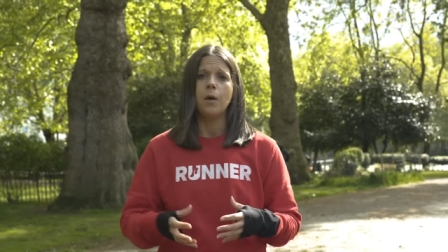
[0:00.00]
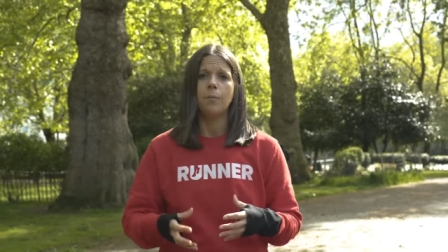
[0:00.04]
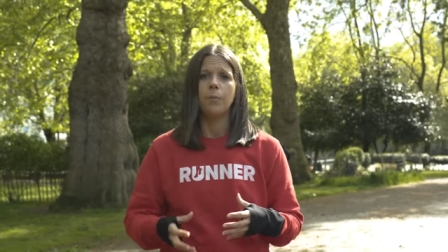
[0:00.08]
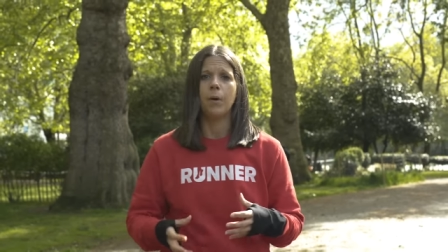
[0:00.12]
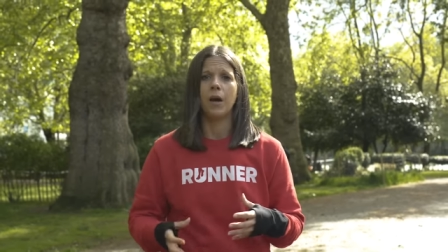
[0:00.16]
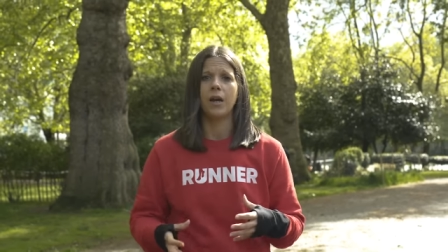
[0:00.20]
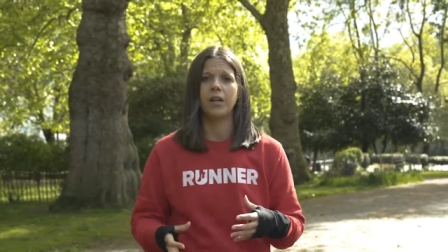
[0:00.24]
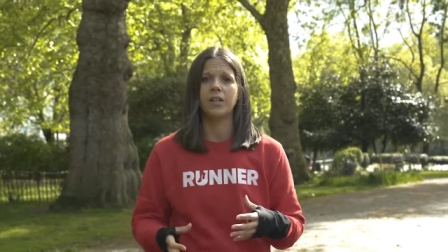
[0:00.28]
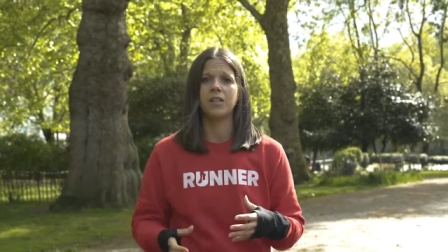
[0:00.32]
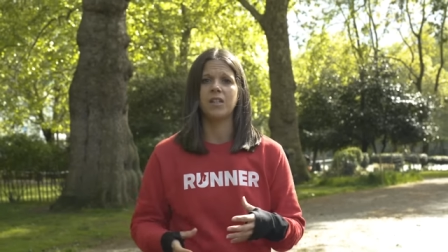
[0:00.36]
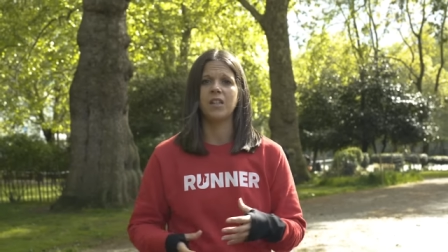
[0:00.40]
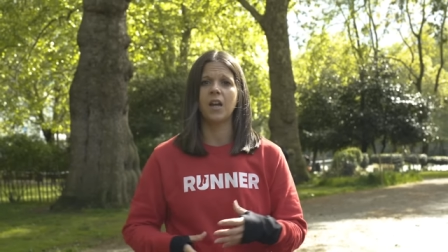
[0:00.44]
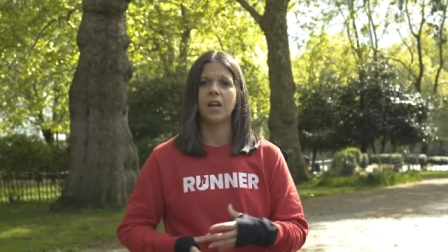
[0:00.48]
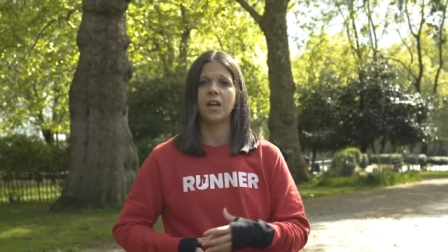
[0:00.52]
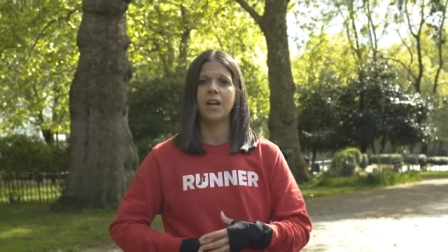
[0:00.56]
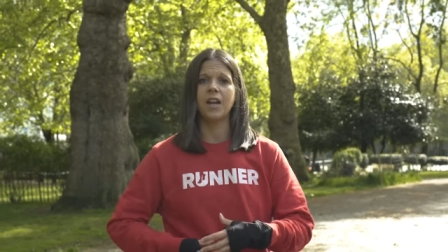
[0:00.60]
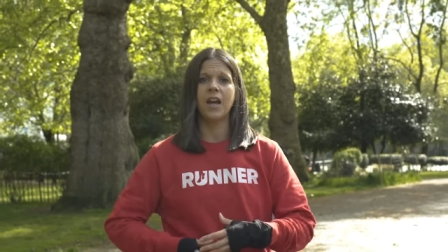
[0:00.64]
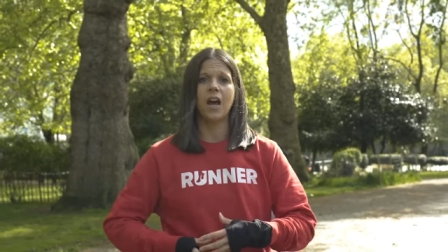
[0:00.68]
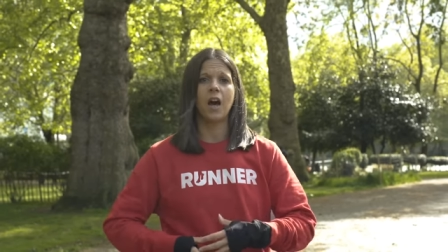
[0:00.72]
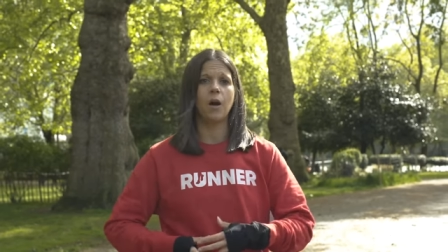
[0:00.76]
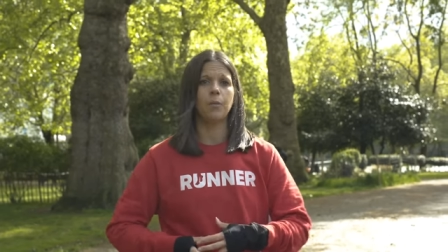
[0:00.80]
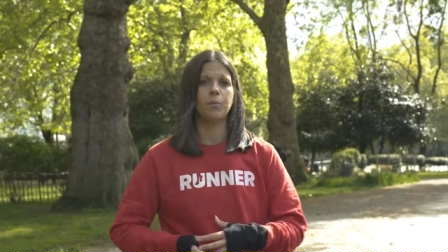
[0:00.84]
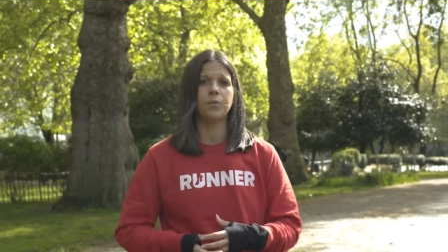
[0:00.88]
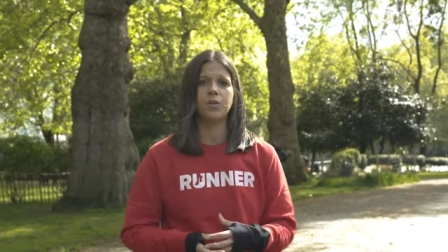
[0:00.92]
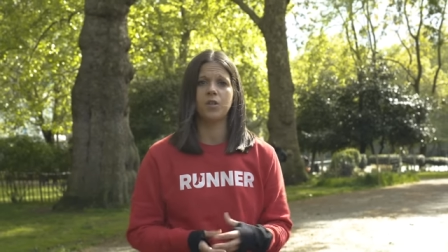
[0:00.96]
by
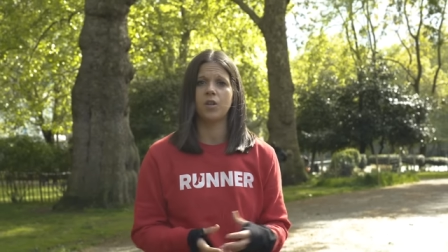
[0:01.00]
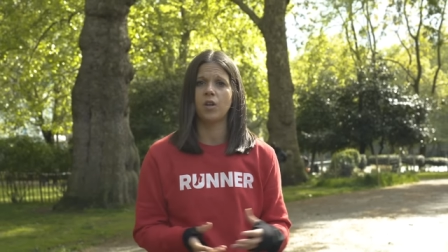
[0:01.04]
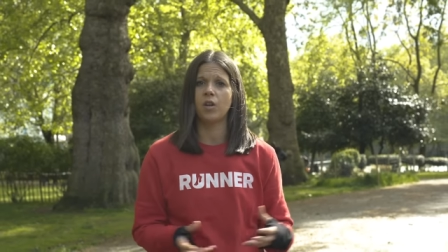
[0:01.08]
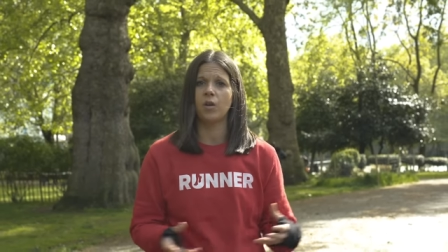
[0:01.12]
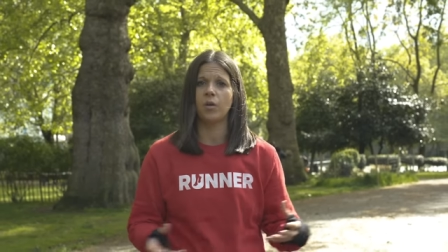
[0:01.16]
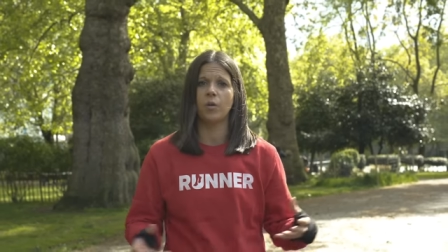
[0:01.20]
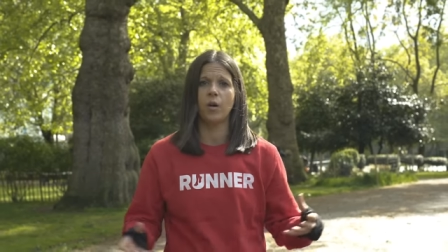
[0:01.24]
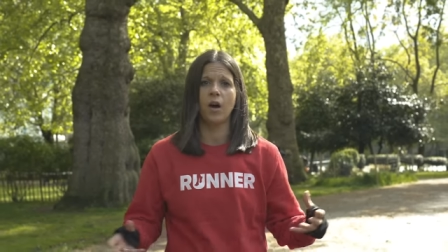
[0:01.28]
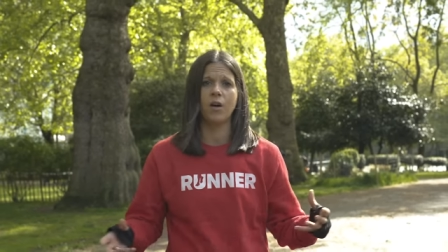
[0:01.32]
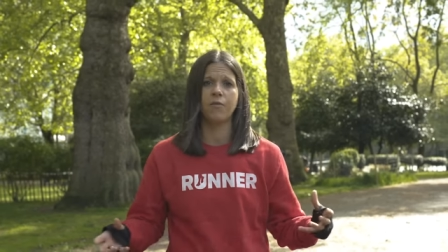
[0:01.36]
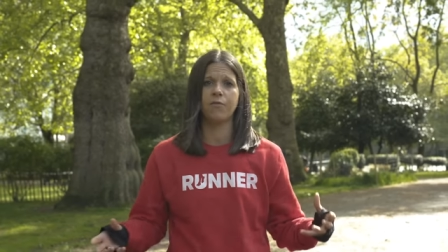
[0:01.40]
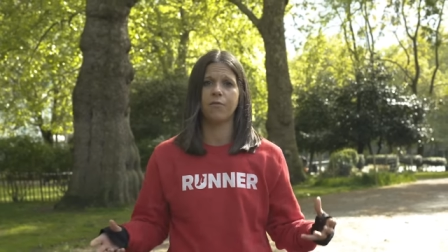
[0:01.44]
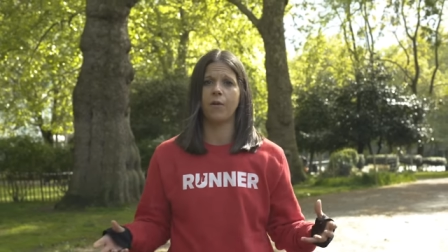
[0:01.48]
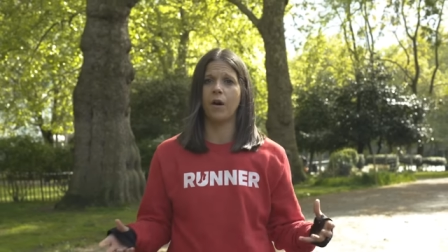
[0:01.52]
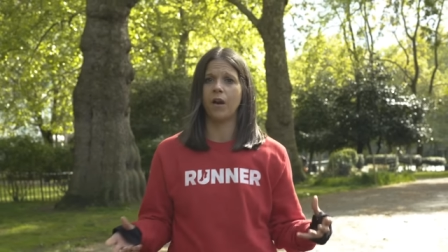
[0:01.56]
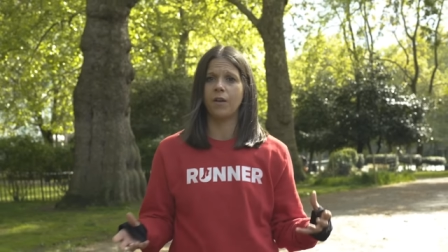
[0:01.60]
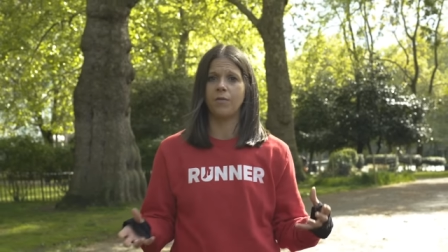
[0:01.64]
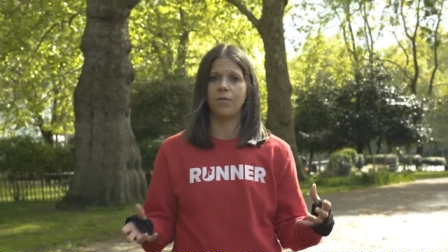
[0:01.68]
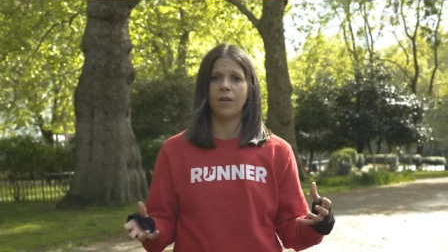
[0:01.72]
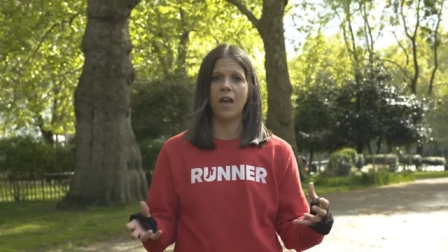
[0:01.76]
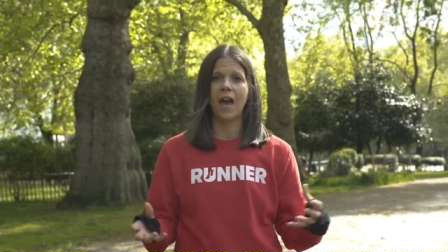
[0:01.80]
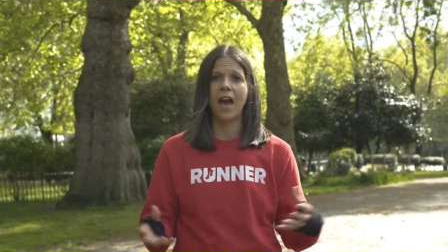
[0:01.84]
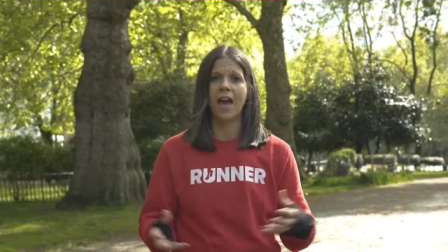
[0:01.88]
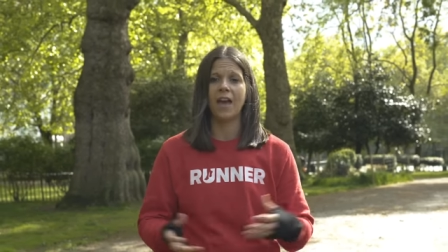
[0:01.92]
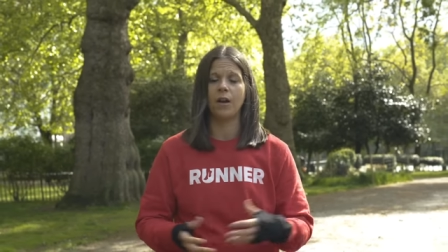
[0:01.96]
signing up to a
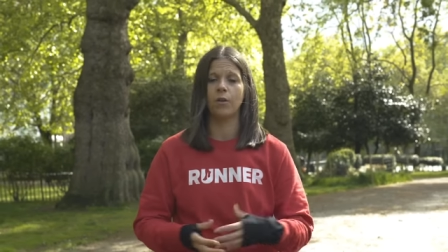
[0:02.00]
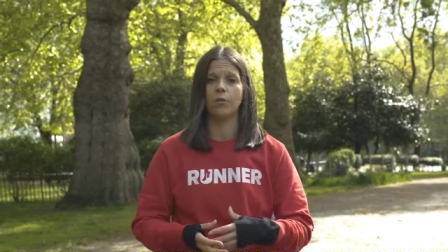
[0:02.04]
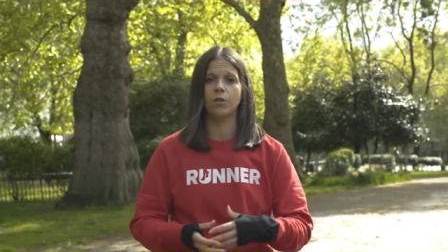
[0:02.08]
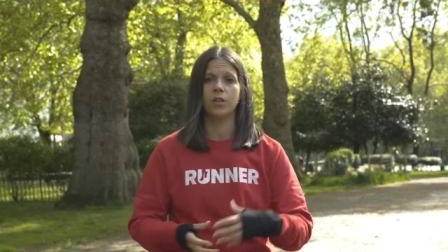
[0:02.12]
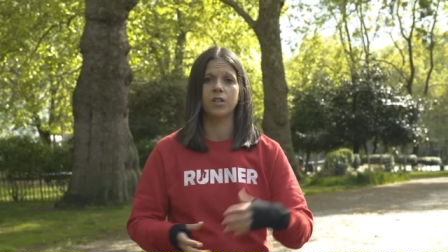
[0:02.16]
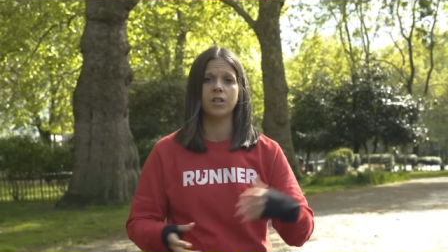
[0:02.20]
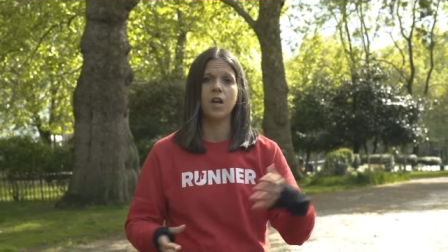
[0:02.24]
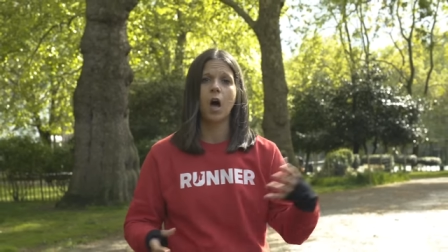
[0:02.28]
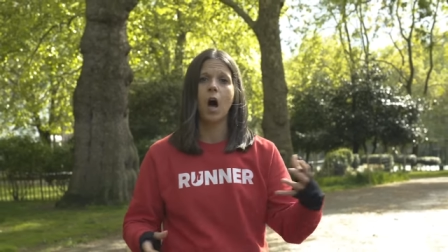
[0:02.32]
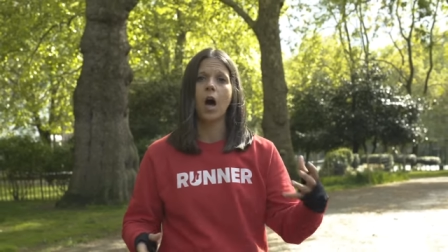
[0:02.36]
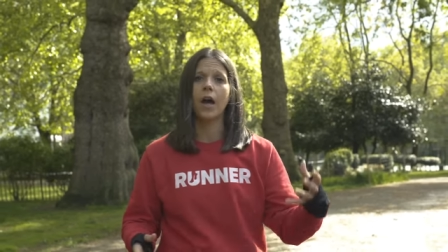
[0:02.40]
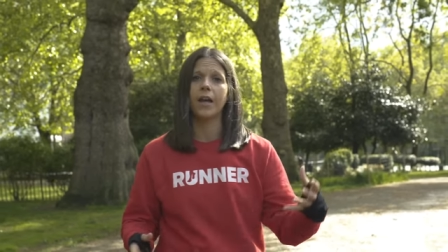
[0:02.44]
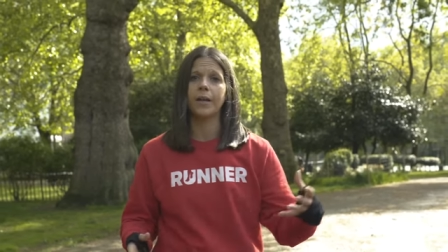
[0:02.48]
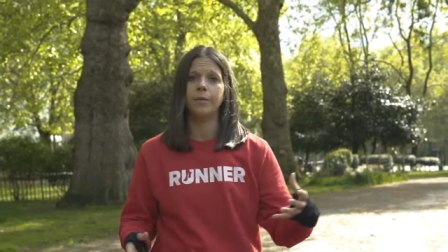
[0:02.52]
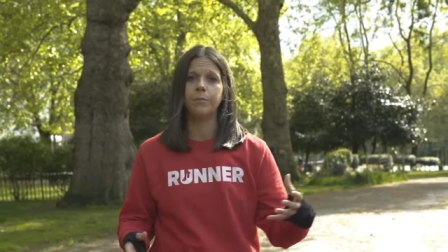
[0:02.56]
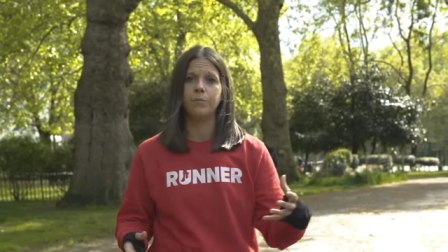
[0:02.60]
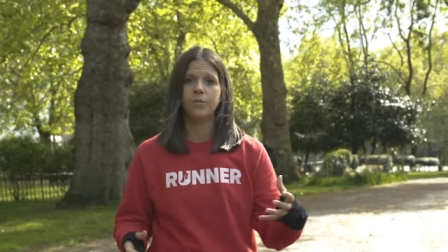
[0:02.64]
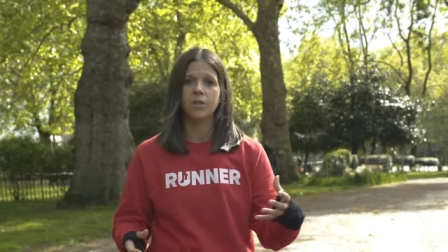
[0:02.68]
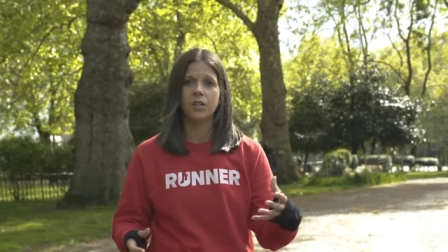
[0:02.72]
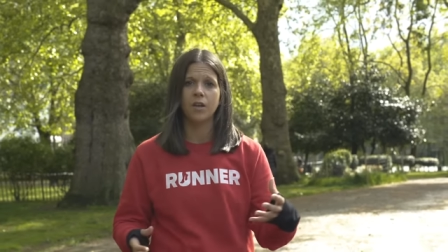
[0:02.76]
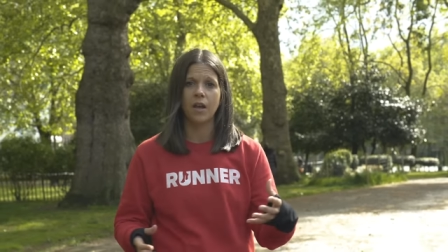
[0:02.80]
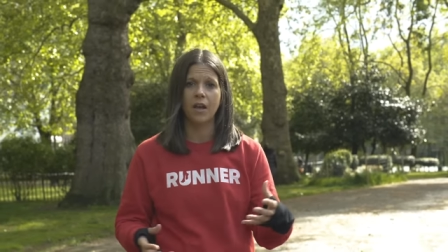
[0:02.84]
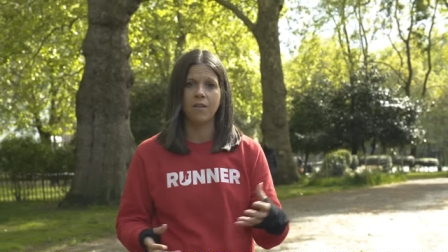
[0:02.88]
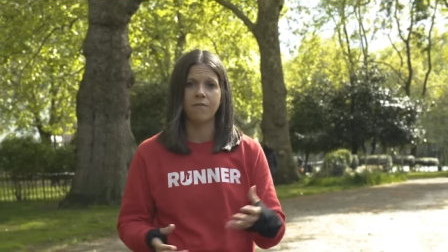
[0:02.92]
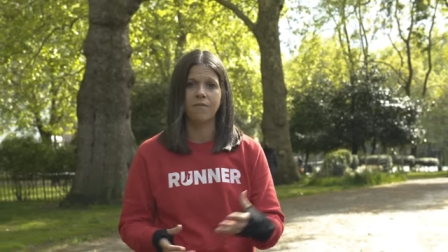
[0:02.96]
5K or a
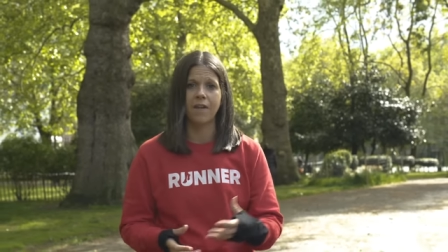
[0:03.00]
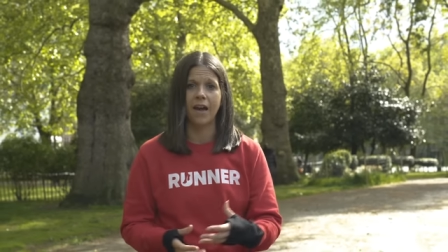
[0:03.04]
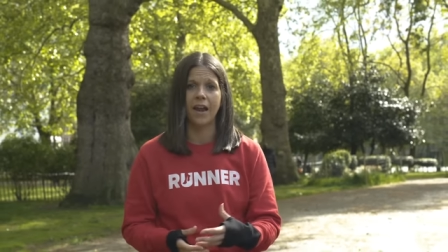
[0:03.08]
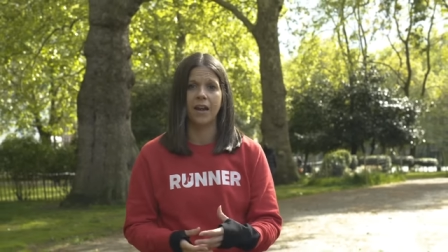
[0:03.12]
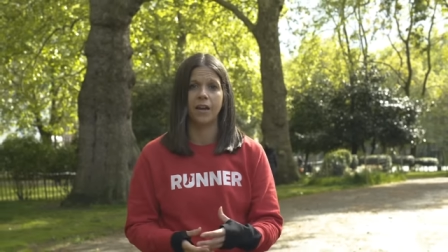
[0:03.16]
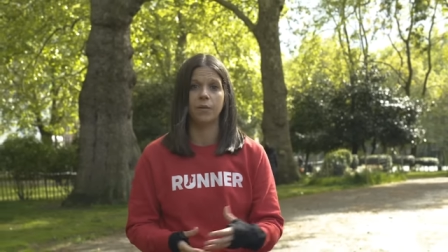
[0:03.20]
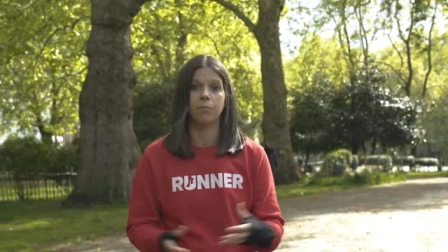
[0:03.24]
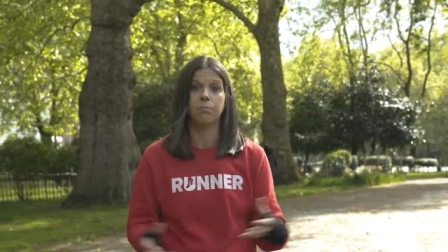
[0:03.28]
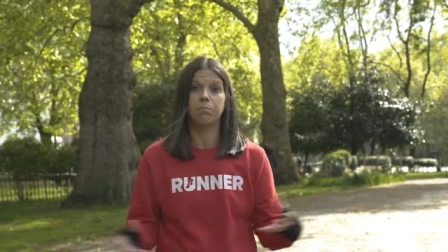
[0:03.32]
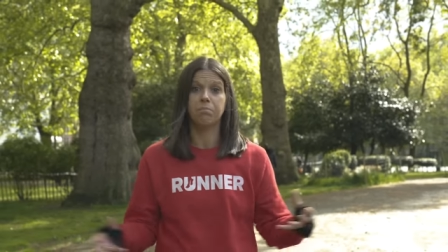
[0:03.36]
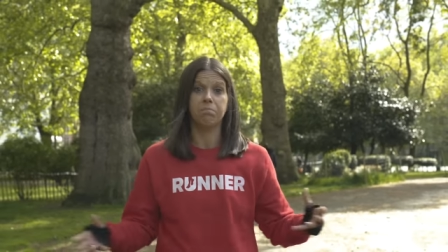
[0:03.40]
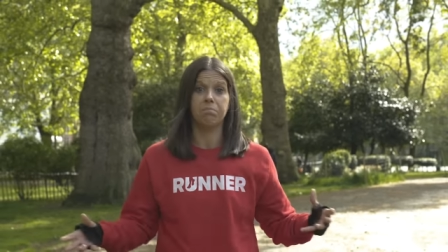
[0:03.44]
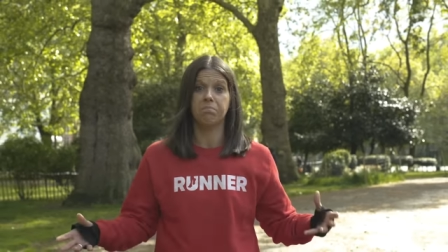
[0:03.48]
timed event,